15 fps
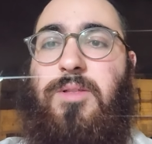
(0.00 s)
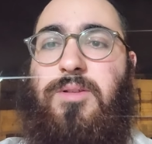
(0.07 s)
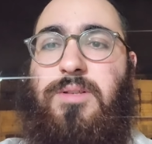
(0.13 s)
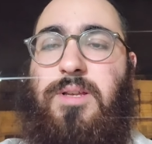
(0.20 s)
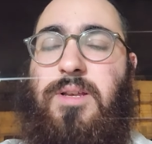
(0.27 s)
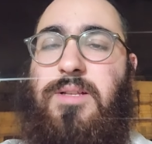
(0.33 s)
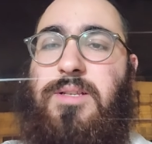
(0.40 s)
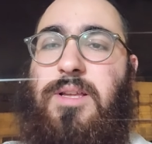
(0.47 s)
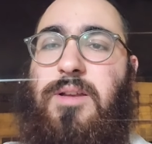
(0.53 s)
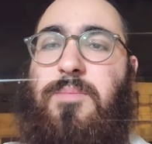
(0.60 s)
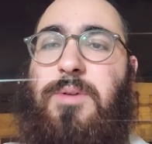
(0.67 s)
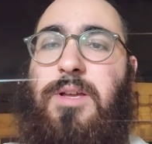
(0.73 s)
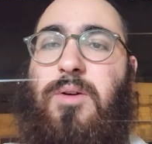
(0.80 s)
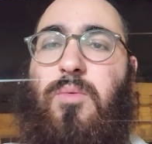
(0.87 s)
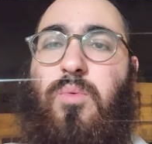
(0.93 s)
It's going to
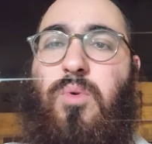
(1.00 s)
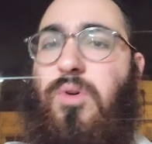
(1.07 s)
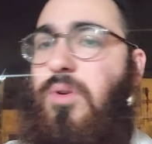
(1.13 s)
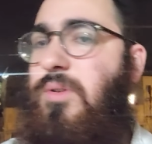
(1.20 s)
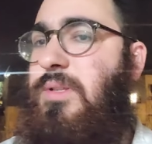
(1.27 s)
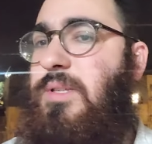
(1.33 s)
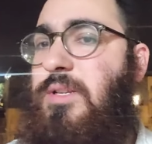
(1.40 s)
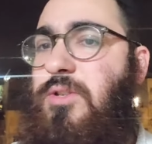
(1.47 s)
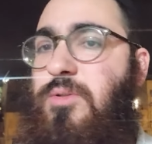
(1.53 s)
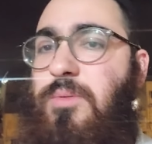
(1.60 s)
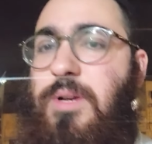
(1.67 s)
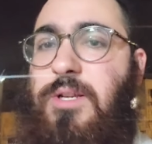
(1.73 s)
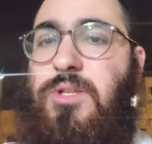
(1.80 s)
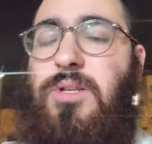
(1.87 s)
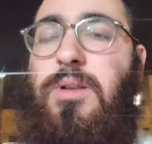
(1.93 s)
be a world
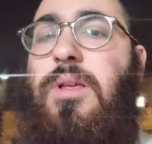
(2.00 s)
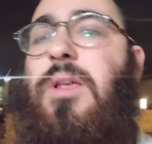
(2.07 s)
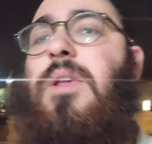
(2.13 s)
situation.